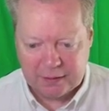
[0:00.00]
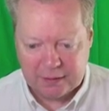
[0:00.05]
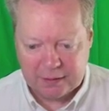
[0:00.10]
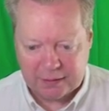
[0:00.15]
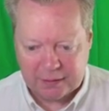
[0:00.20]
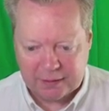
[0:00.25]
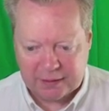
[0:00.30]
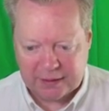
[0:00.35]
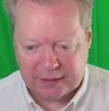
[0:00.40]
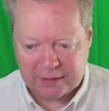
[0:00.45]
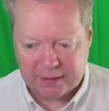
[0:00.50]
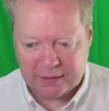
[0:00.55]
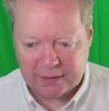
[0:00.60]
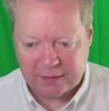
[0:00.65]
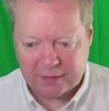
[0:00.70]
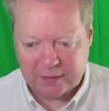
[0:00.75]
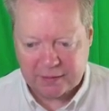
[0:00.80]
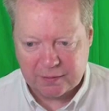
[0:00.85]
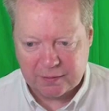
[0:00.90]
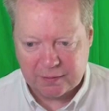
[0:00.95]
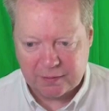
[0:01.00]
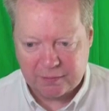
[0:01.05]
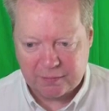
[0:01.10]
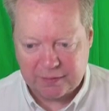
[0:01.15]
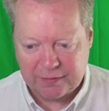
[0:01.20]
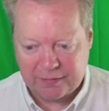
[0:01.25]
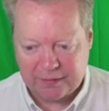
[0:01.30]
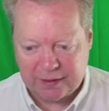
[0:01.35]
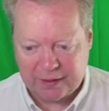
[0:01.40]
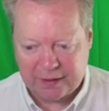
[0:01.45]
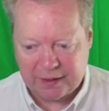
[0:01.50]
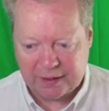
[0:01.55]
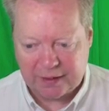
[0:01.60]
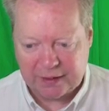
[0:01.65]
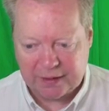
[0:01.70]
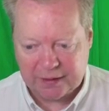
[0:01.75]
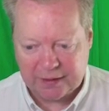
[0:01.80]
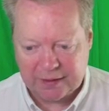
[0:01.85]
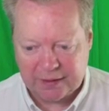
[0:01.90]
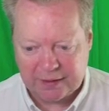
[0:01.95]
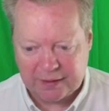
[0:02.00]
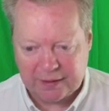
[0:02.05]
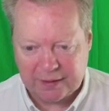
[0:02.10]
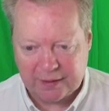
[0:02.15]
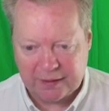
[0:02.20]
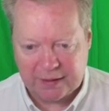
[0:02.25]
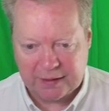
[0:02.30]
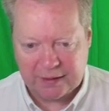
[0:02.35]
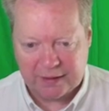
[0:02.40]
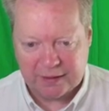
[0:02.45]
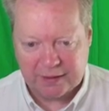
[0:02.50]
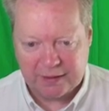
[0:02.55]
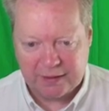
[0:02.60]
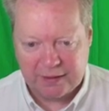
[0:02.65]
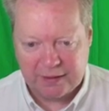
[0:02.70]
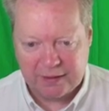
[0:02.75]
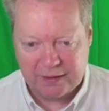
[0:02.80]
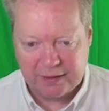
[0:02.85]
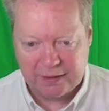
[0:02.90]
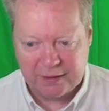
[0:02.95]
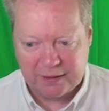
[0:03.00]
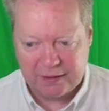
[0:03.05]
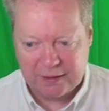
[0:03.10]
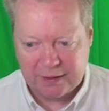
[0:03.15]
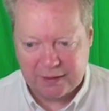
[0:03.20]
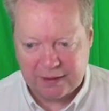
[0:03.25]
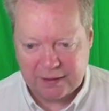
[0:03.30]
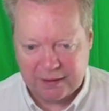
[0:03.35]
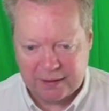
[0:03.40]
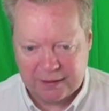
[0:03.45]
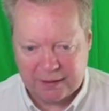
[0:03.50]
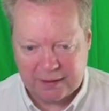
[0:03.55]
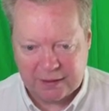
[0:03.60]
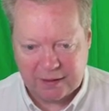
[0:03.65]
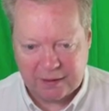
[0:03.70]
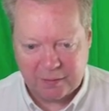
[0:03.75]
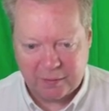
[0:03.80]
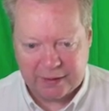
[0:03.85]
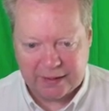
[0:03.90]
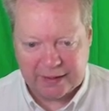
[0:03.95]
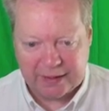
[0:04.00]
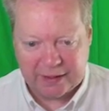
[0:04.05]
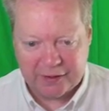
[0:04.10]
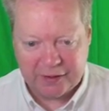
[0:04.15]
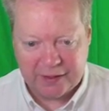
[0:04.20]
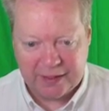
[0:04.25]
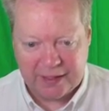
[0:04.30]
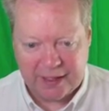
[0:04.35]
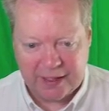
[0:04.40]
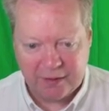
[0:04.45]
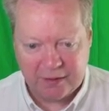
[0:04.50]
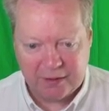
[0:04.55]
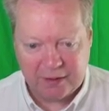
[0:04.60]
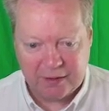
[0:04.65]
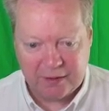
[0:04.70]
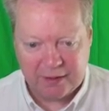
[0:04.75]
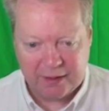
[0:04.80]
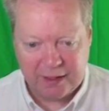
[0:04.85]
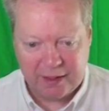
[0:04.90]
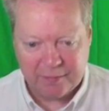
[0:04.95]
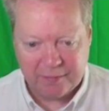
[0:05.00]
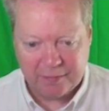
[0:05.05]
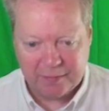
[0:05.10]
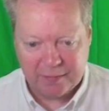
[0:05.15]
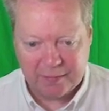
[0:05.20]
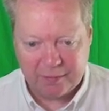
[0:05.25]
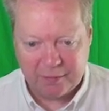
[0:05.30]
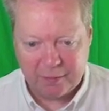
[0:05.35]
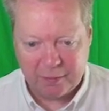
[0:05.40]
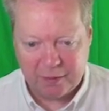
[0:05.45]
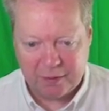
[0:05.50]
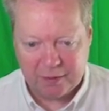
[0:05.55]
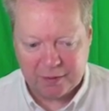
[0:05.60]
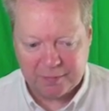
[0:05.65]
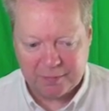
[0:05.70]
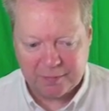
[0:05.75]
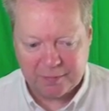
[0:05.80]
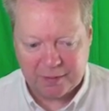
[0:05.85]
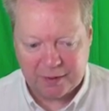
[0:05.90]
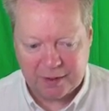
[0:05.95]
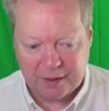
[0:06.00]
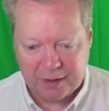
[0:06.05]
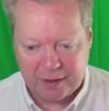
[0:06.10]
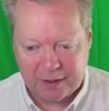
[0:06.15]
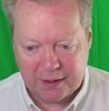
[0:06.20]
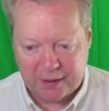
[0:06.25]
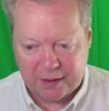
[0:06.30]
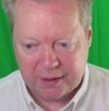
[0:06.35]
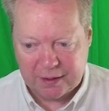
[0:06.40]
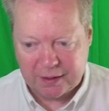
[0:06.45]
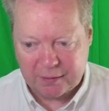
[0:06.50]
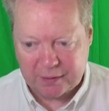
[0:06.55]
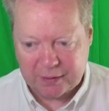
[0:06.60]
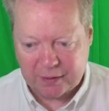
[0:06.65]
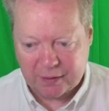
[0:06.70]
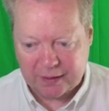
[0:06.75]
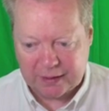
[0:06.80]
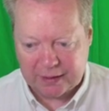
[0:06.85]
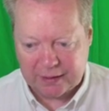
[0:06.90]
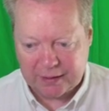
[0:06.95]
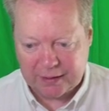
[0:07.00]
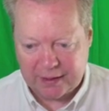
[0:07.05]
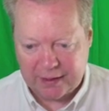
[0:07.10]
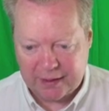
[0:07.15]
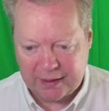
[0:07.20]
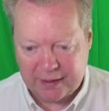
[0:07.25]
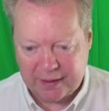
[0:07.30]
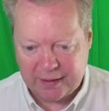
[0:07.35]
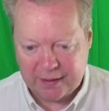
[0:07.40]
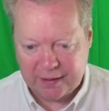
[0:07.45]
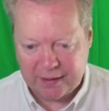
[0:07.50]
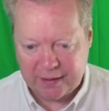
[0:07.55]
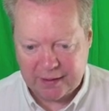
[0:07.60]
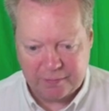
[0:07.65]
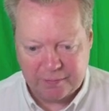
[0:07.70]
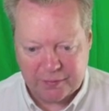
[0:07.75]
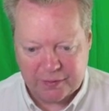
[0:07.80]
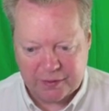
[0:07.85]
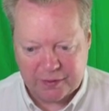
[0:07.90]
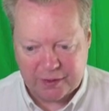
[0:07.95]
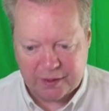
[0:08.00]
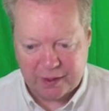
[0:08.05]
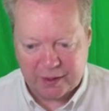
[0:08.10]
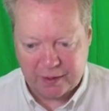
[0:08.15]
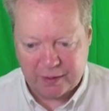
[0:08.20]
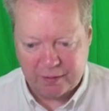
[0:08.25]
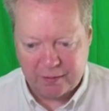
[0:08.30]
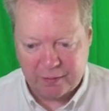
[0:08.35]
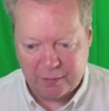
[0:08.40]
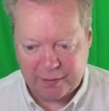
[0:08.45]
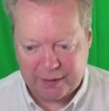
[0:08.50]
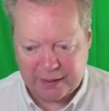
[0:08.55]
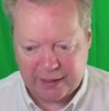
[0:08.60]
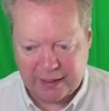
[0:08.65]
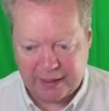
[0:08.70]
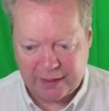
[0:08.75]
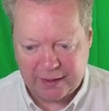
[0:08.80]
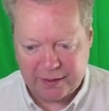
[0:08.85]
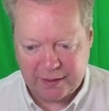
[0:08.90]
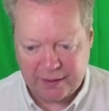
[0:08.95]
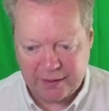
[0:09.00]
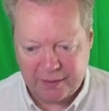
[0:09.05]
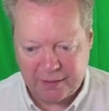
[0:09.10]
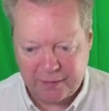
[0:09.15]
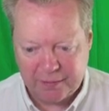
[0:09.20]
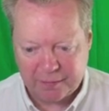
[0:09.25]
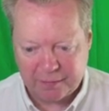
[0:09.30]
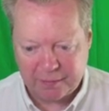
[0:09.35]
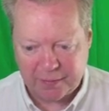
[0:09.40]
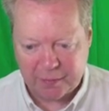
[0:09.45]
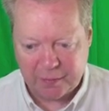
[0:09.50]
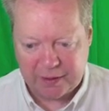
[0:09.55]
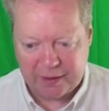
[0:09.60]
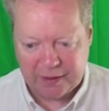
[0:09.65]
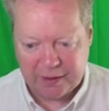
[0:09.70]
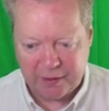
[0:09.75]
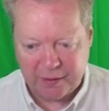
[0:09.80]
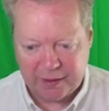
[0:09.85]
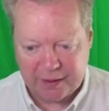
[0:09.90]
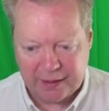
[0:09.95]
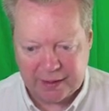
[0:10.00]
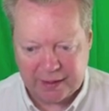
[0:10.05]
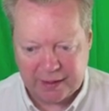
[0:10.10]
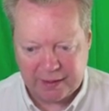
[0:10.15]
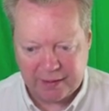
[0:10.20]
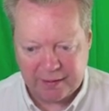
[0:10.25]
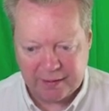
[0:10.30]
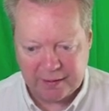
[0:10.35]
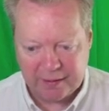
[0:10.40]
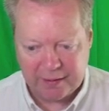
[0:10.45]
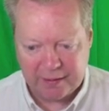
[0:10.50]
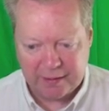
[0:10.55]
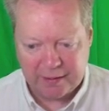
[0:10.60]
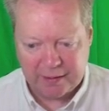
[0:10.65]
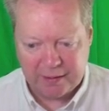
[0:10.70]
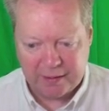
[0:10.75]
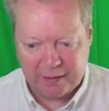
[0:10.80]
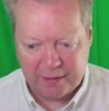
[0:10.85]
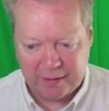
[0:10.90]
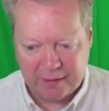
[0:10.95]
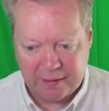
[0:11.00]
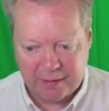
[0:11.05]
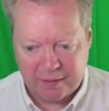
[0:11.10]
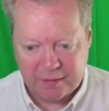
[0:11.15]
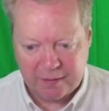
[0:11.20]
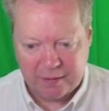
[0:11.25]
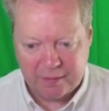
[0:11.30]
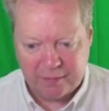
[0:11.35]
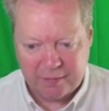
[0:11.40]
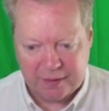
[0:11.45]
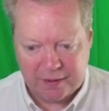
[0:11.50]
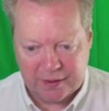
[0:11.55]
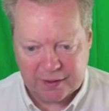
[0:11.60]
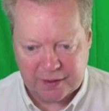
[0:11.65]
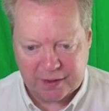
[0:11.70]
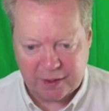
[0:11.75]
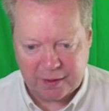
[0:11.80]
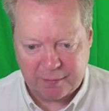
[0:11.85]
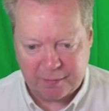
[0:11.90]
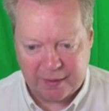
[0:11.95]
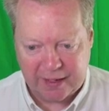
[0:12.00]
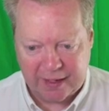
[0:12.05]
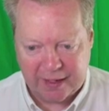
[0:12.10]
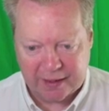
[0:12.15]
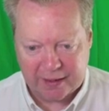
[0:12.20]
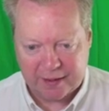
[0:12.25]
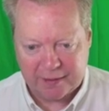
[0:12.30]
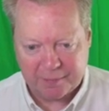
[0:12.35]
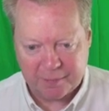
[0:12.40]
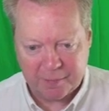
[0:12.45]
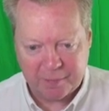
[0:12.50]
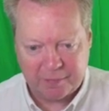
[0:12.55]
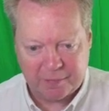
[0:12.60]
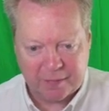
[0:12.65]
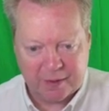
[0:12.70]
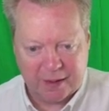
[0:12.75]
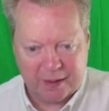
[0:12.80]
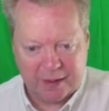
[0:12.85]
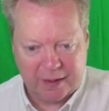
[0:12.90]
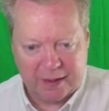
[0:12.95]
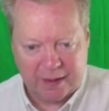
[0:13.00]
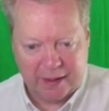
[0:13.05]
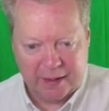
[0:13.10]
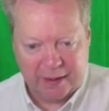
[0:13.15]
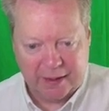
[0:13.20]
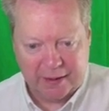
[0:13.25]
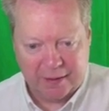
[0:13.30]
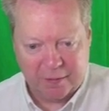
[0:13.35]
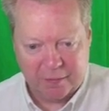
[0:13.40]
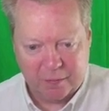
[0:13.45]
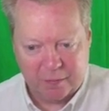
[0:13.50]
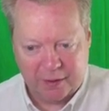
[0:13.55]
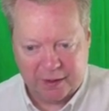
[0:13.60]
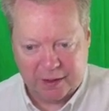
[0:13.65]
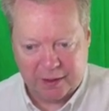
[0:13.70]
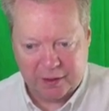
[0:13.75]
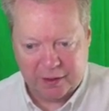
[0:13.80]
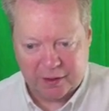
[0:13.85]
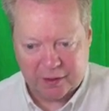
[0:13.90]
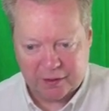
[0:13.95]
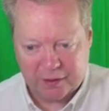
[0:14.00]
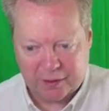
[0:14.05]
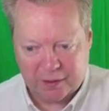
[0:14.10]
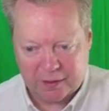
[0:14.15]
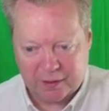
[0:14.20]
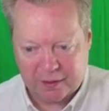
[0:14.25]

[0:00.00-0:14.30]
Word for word: Success, we've done it, so that's good. So we can actually download that if we want. So we've got that there. So what we can do when it's doing that, we just go back and we can just